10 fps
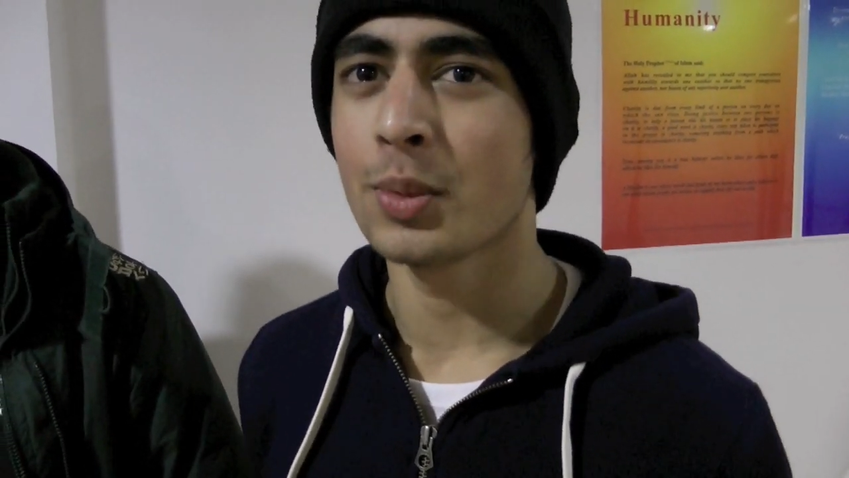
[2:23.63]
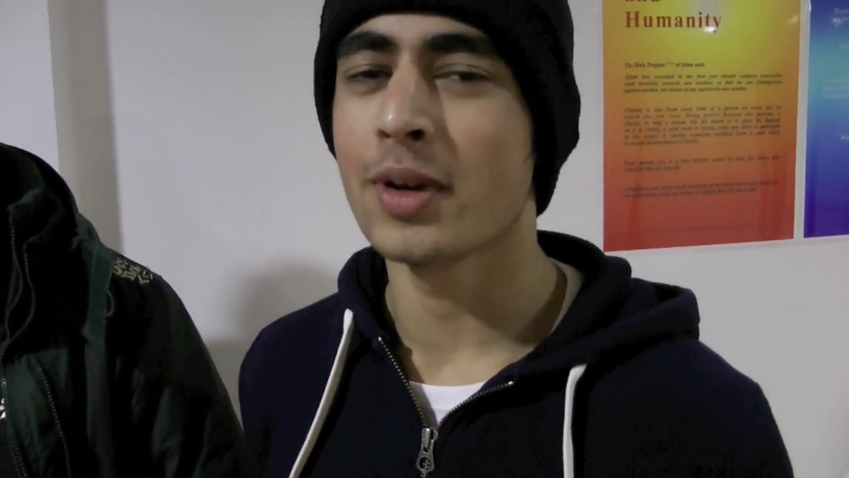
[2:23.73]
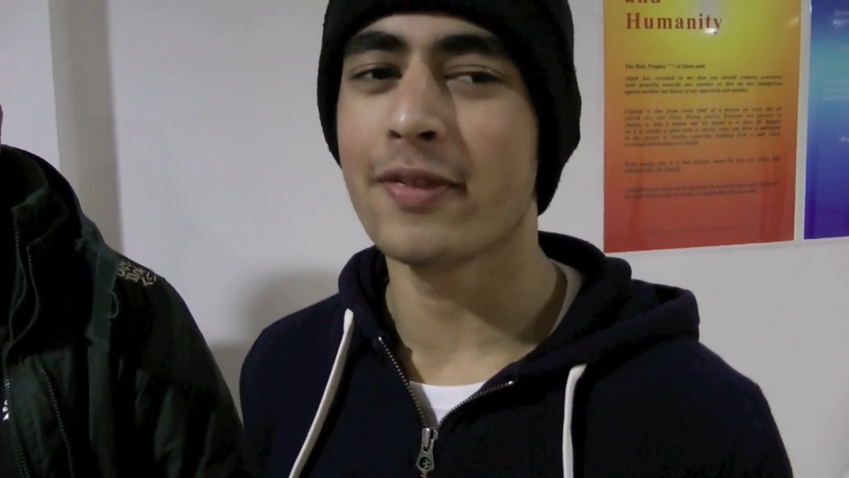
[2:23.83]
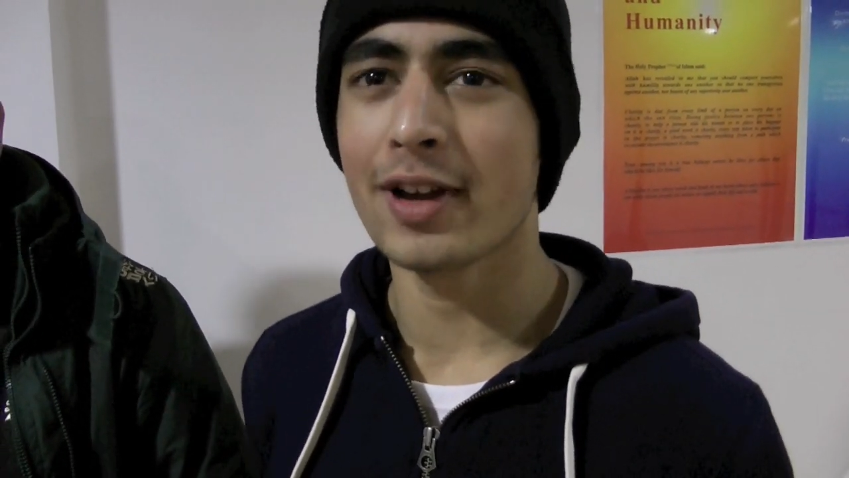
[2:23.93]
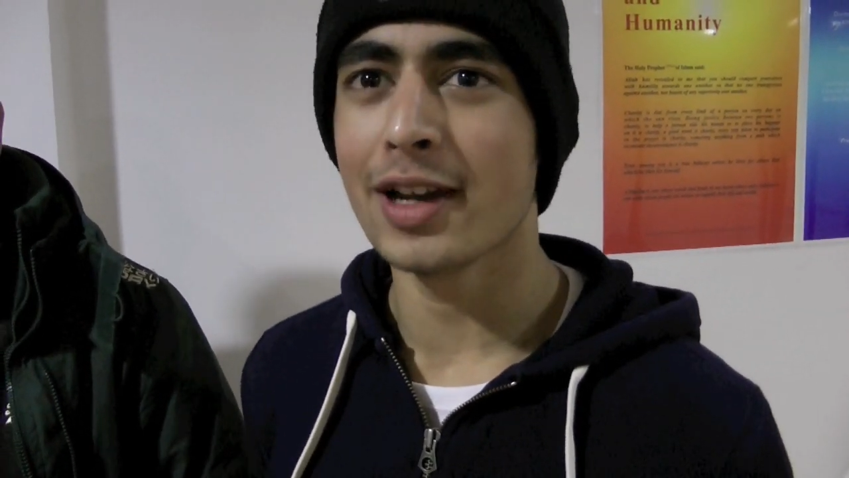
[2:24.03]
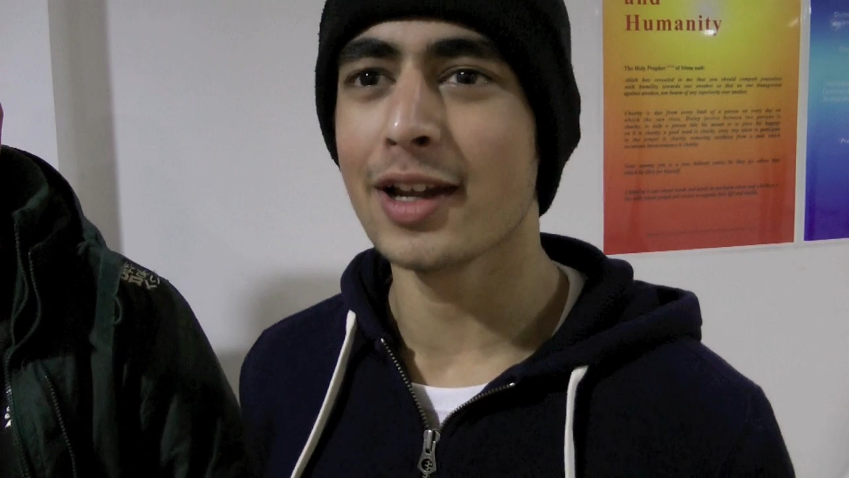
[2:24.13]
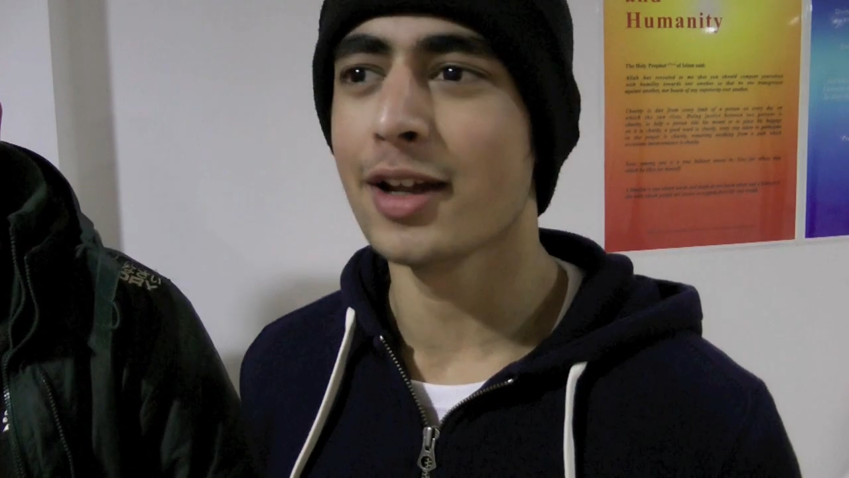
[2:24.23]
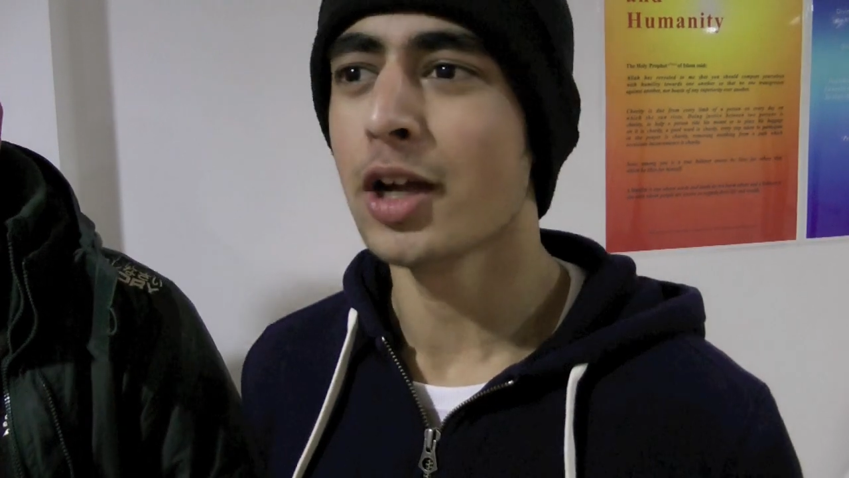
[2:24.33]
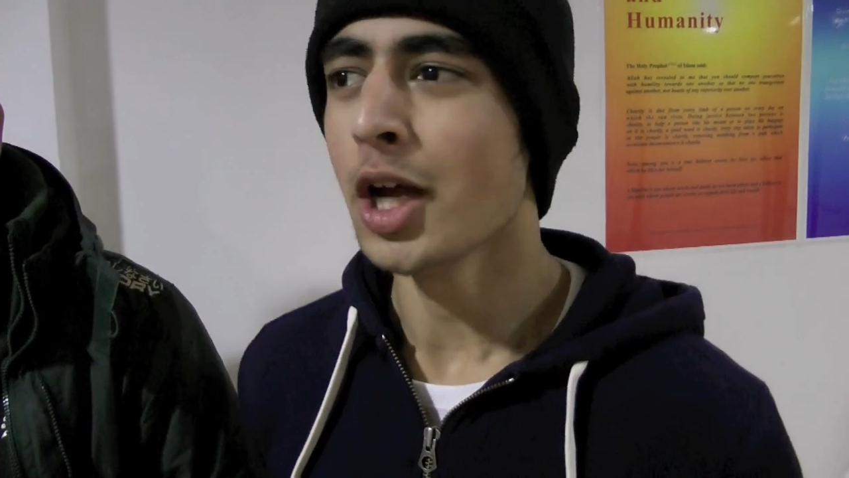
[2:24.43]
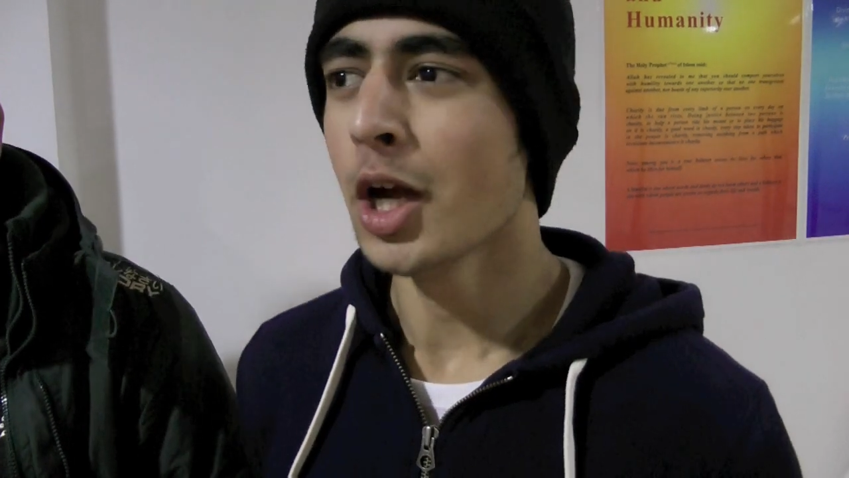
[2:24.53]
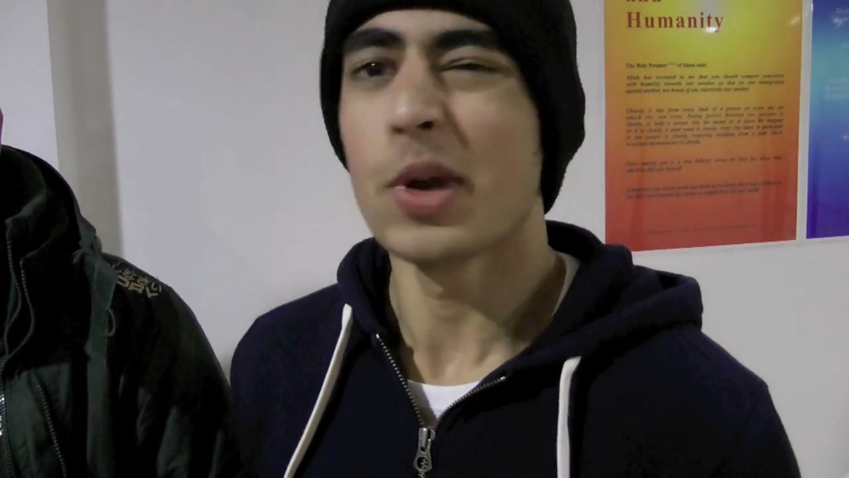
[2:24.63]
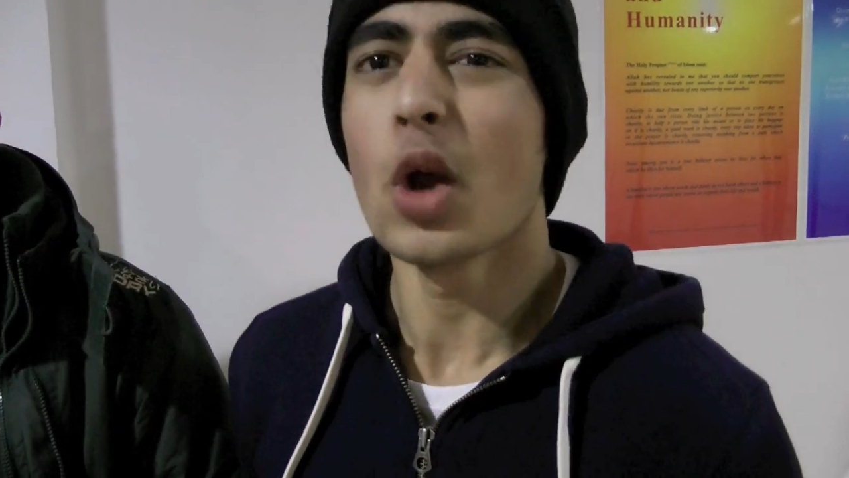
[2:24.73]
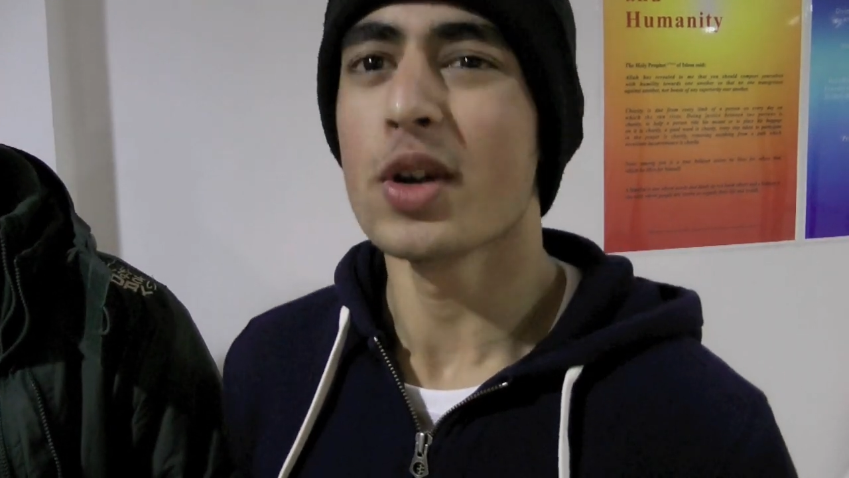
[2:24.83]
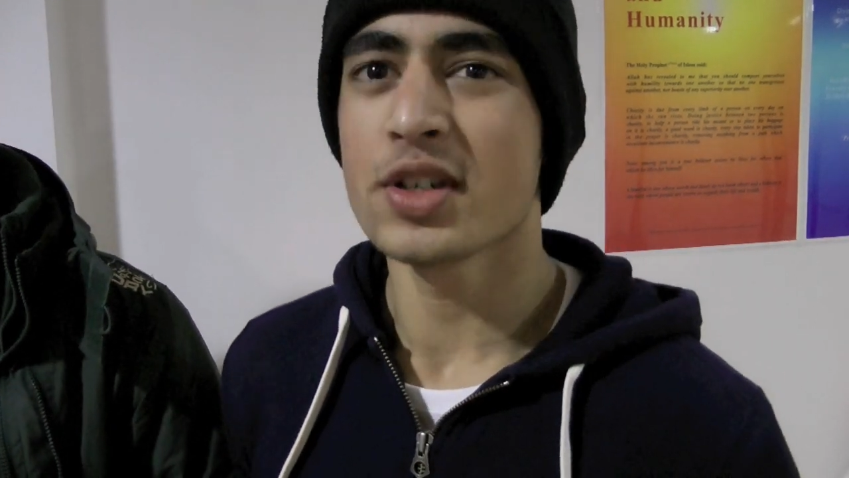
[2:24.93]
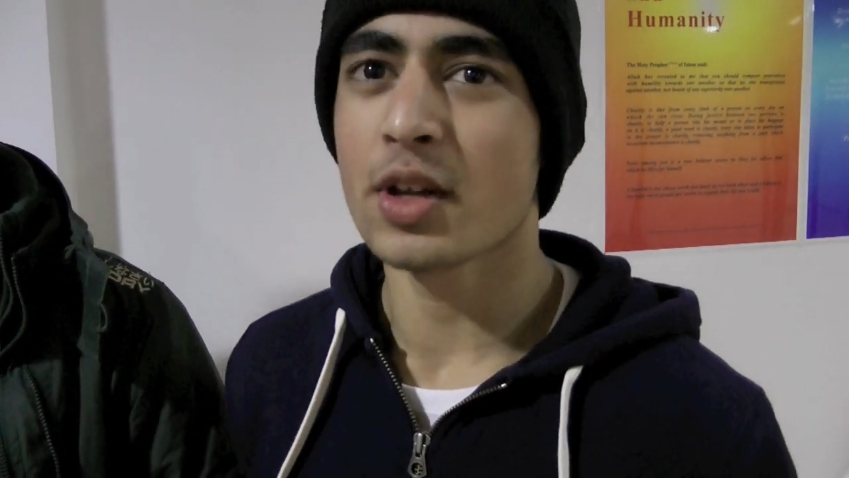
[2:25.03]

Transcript: We're fairly, we know each